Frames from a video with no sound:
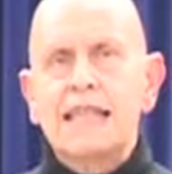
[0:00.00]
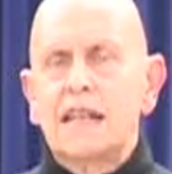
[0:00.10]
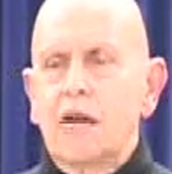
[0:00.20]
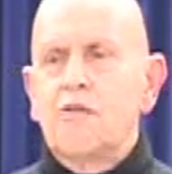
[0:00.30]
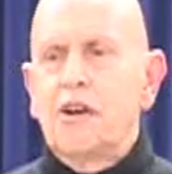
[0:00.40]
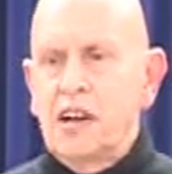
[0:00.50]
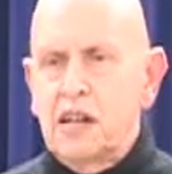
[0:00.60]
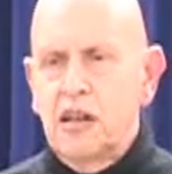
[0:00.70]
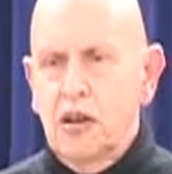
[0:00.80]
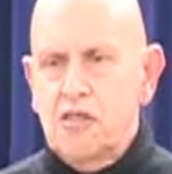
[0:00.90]
and I were very
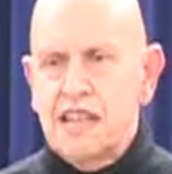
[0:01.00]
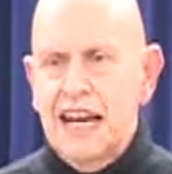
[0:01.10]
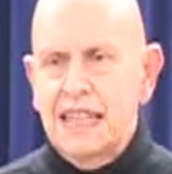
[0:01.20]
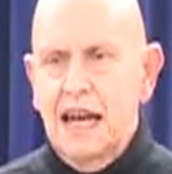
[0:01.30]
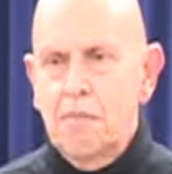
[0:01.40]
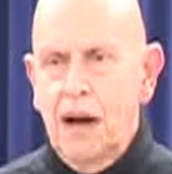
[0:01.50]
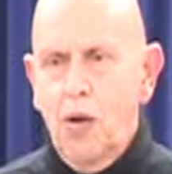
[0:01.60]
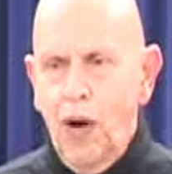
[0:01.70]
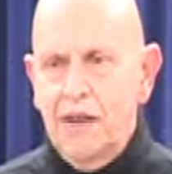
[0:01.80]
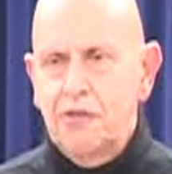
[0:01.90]
close. Kathy and my
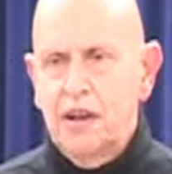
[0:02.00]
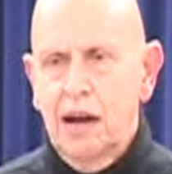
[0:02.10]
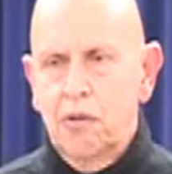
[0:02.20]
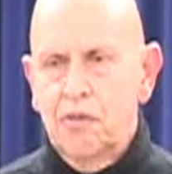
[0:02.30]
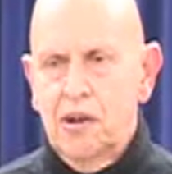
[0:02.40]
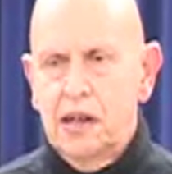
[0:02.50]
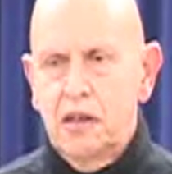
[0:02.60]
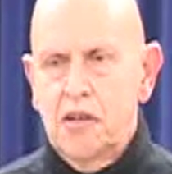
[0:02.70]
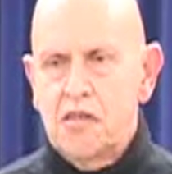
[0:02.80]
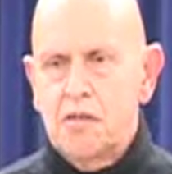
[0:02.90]
wife and I were very
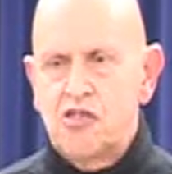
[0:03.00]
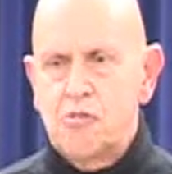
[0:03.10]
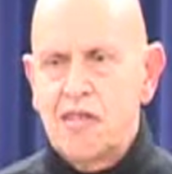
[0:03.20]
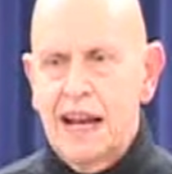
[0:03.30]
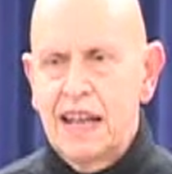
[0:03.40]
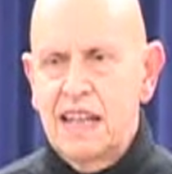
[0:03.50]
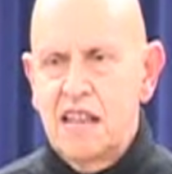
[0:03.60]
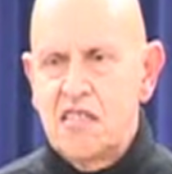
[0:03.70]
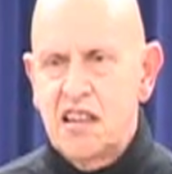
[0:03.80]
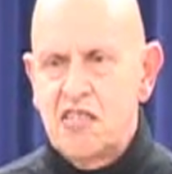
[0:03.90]
close. She was like a
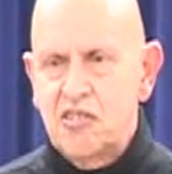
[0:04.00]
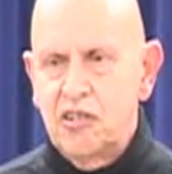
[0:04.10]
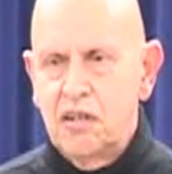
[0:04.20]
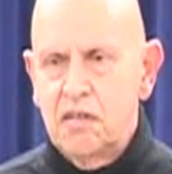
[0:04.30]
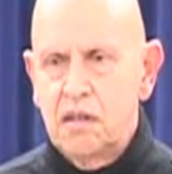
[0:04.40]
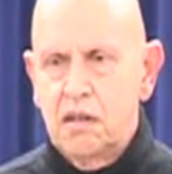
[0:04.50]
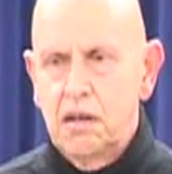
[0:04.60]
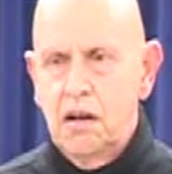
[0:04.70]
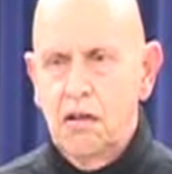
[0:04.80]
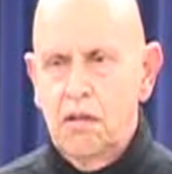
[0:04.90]
kid sister,
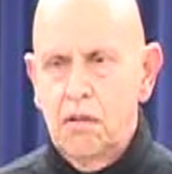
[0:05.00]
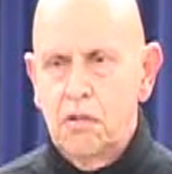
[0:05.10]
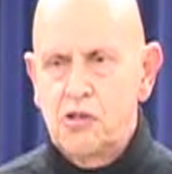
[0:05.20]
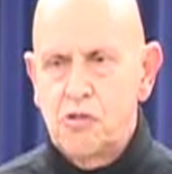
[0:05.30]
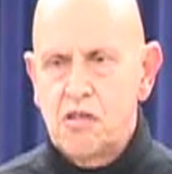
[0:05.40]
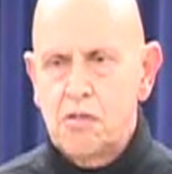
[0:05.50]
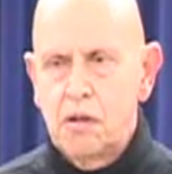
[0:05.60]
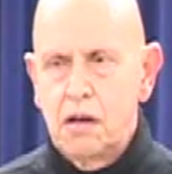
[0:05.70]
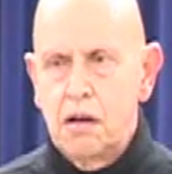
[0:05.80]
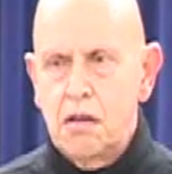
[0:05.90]
you know, which was,
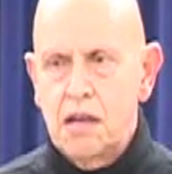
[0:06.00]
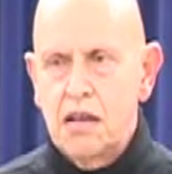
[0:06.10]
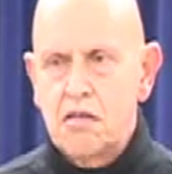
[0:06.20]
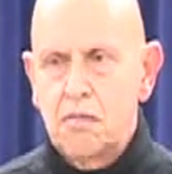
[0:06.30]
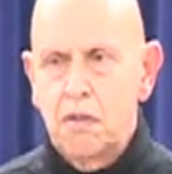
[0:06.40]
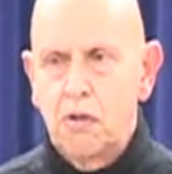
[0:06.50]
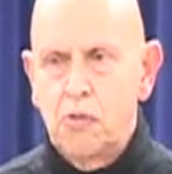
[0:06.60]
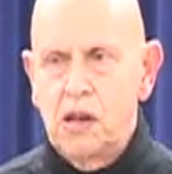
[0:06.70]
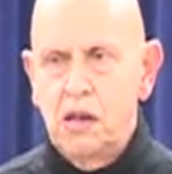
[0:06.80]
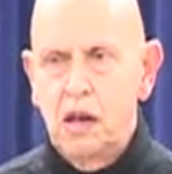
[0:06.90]
in a sense, a
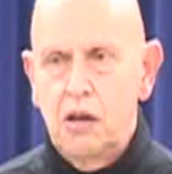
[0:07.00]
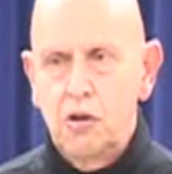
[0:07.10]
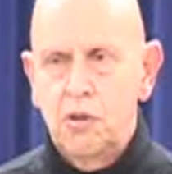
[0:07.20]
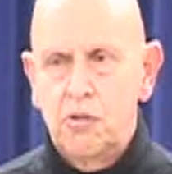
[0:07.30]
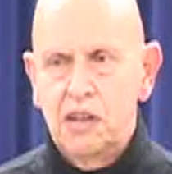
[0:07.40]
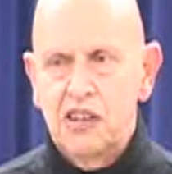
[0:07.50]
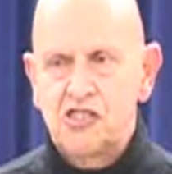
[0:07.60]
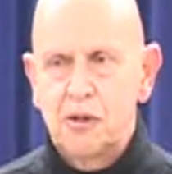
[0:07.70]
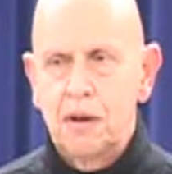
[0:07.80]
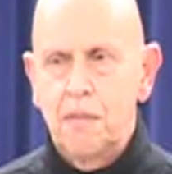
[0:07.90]
human
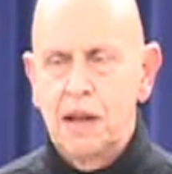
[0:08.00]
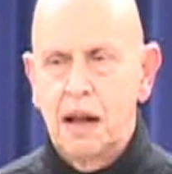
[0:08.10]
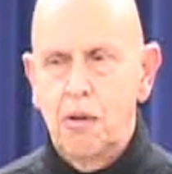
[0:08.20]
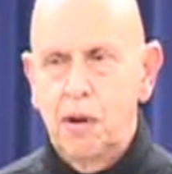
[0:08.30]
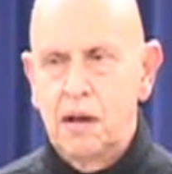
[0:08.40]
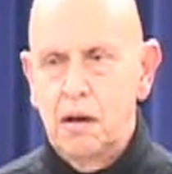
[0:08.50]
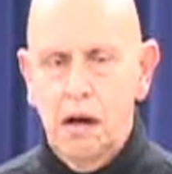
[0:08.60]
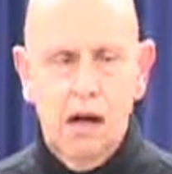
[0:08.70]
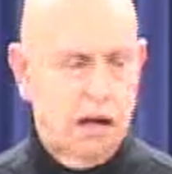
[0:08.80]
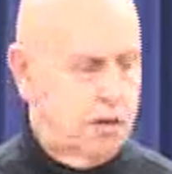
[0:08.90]
relationship. I mean, when
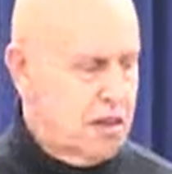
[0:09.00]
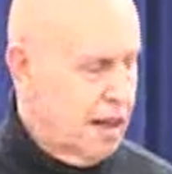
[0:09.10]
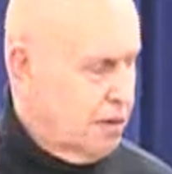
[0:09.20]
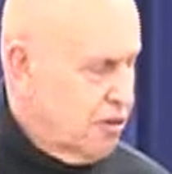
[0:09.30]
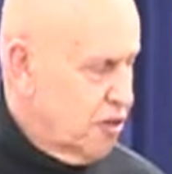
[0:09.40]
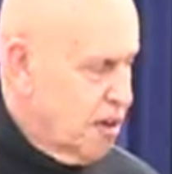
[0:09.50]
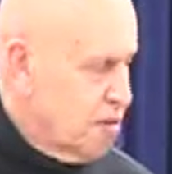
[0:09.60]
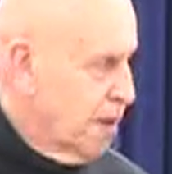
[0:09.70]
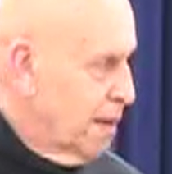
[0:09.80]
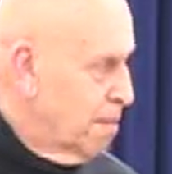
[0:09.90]
you said she
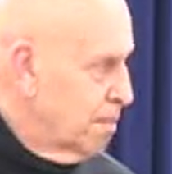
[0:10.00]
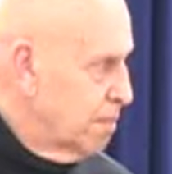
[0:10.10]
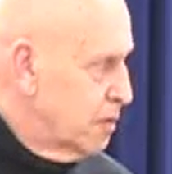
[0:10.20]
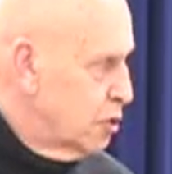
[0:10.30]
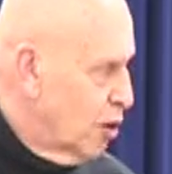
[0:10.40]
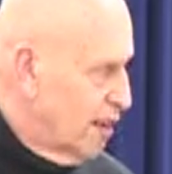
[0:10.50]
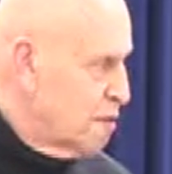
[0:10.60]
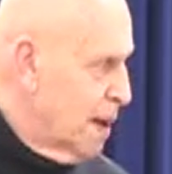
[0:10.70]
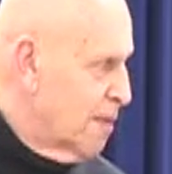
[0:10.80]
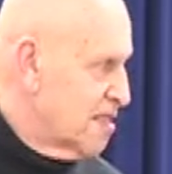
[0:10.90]
was my
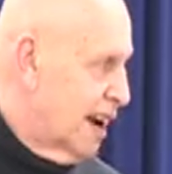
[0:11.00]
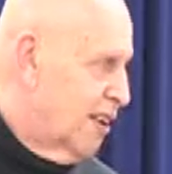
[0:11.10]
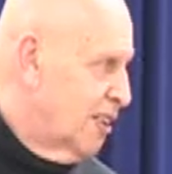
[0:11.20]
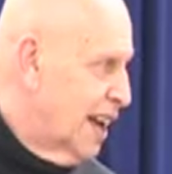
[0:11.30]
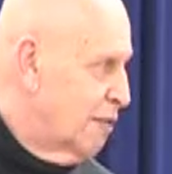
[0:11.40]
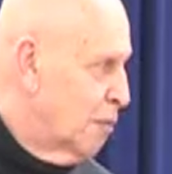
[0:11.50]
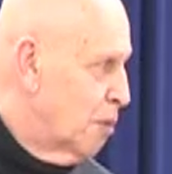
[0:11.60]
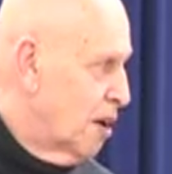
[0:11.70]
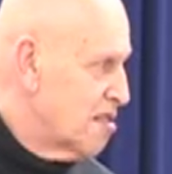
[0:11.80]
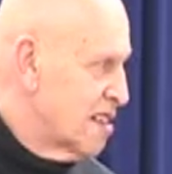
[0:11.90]
daughter's baby, see, I only have
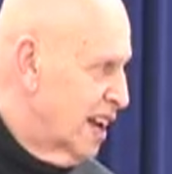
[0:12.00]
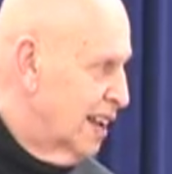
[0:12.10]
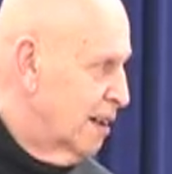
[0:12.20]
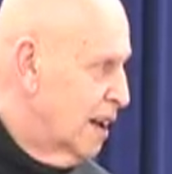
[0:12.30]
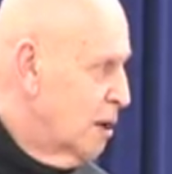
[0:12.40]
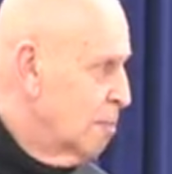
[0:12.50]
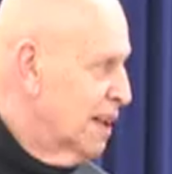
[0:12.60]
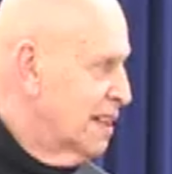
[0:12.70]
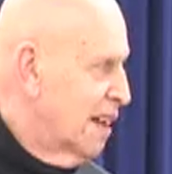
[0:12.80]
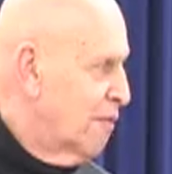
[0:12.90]
a son,
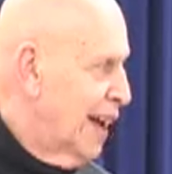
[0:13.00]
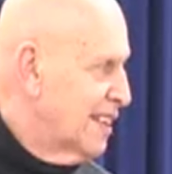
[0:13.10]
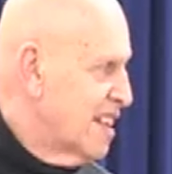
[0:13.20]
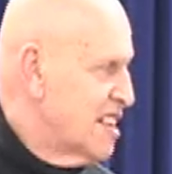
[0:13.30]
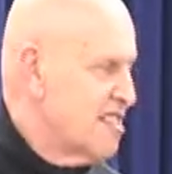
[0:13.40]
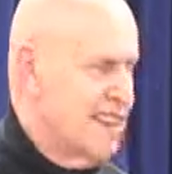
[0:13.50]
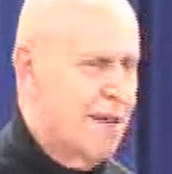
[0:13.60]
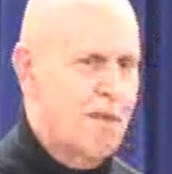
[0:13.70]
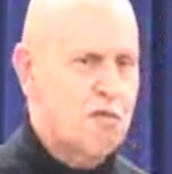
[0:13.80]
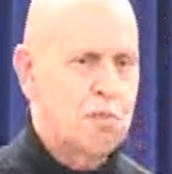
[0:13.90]
but the fact is his
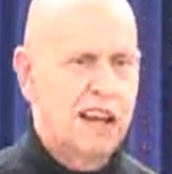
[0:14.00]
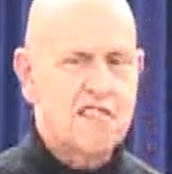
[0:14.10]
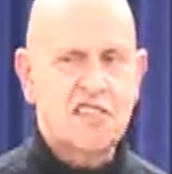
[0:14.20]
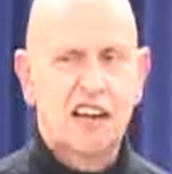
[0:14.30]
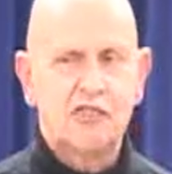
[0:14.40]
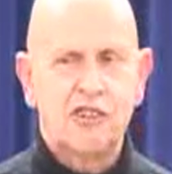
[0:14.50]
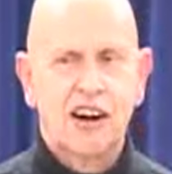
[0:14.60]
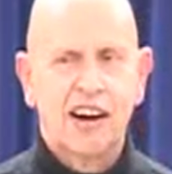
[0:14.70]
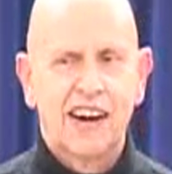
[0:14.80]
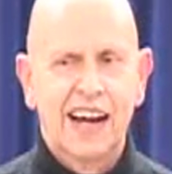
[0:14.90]
name is Blaise
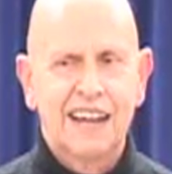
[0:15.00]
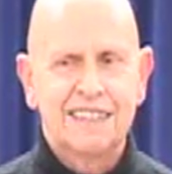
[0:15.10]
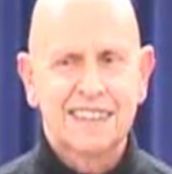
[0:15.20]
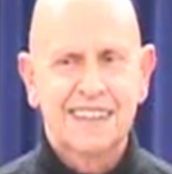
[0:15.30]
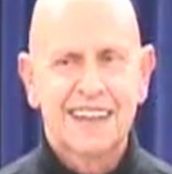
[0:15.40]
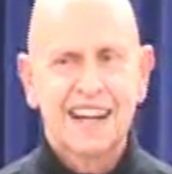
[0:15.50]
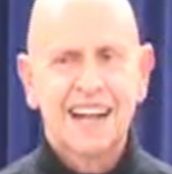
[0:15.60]
Sandra Antin,